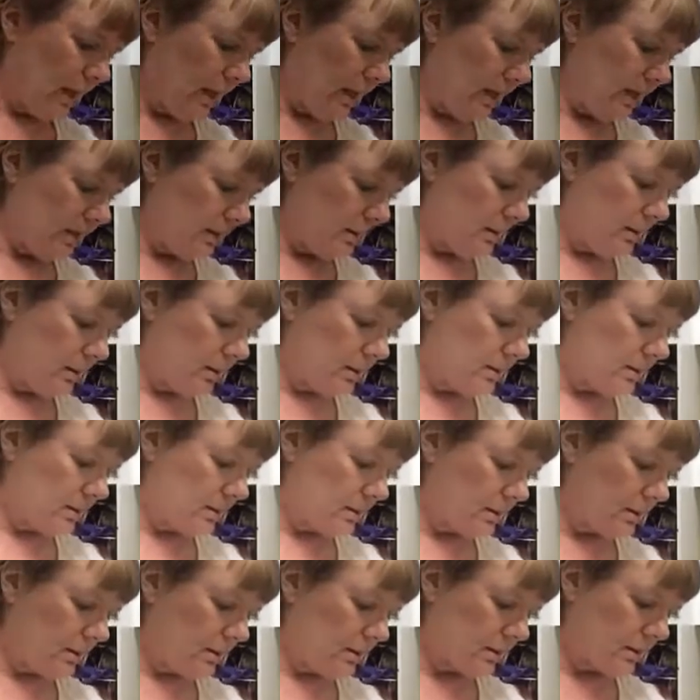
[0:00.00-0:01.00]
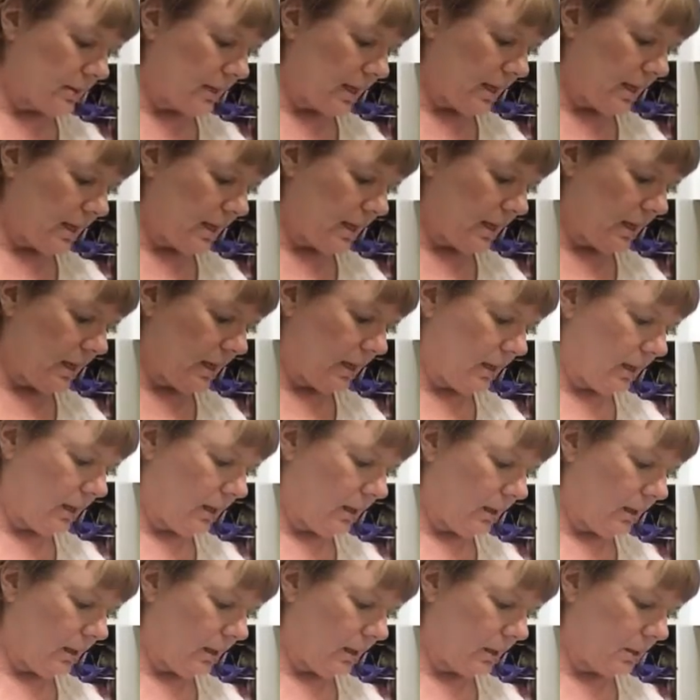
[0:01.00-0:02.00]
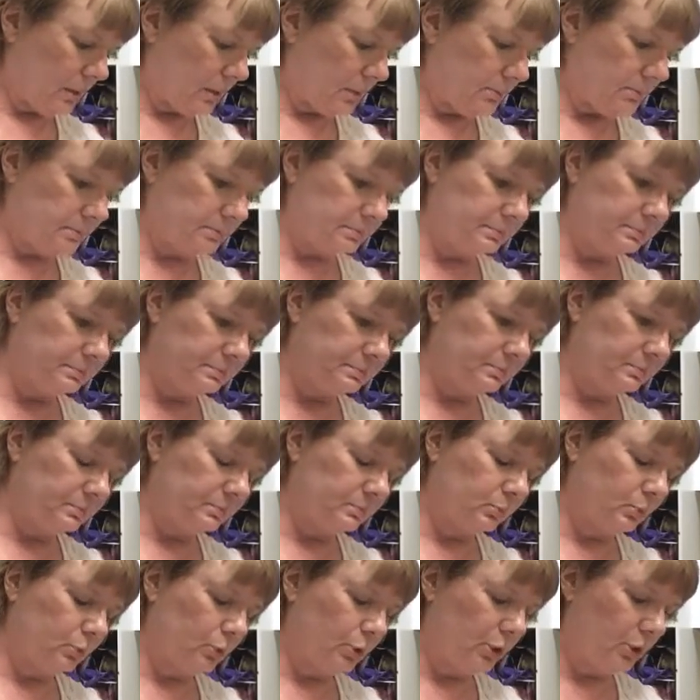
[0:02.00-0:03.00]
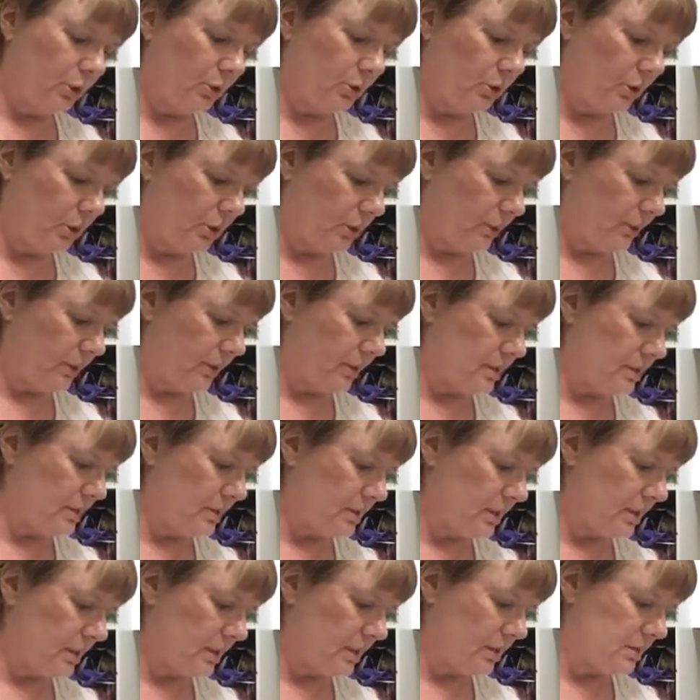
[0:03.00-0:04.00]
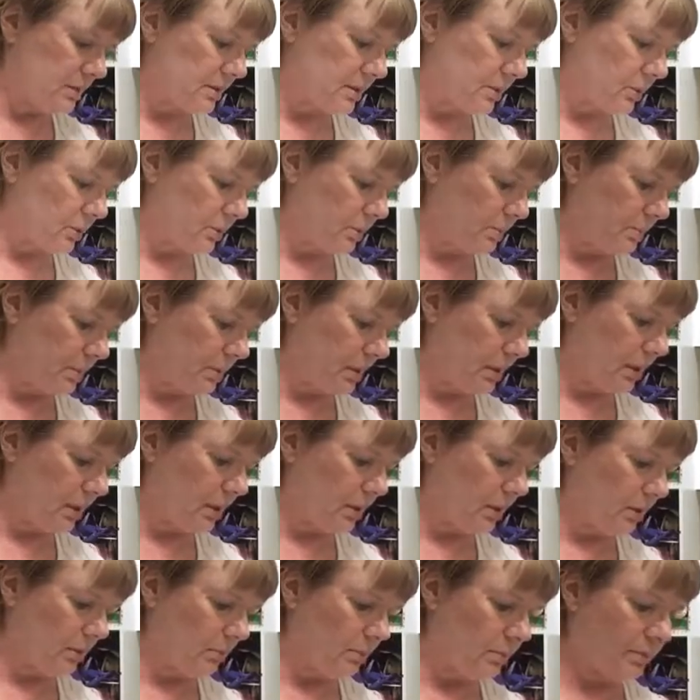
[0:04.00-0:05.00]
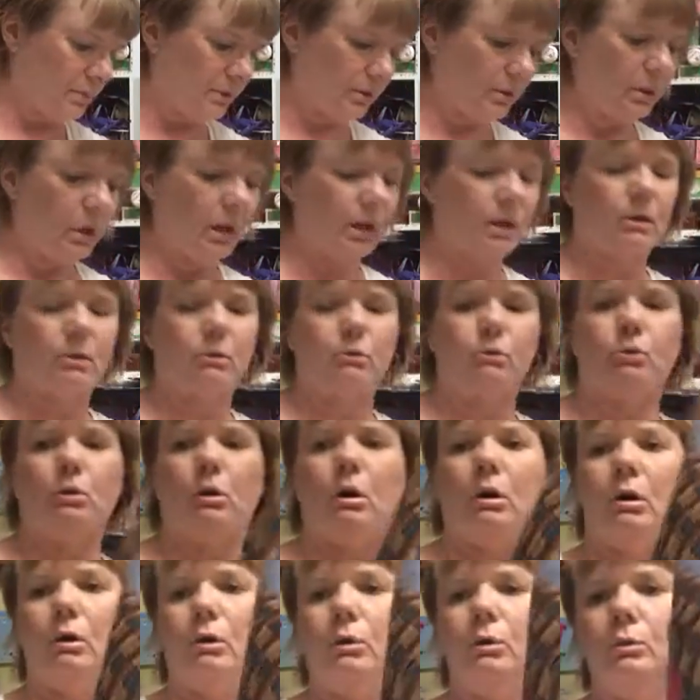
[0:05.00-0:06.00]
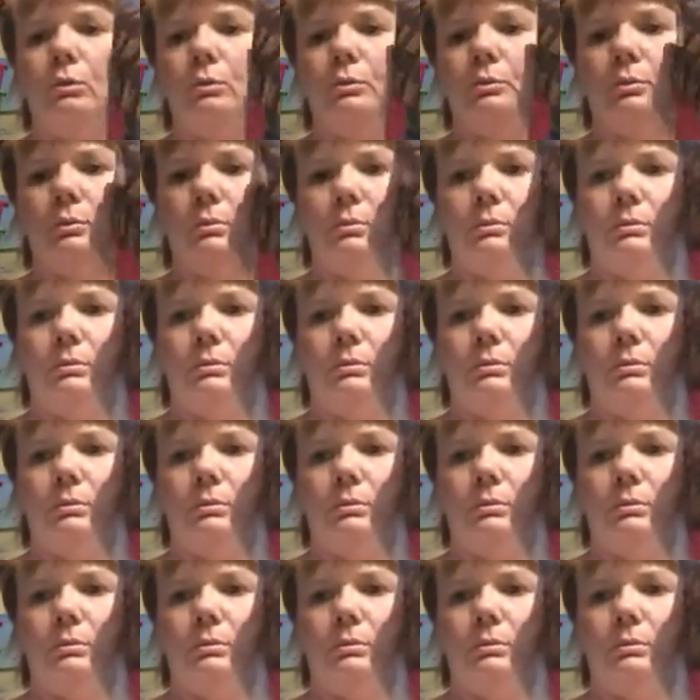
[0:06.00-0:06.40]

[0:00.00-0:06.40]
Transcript: And this is a, what do you call these things? They're a pillow, but they're like a roll.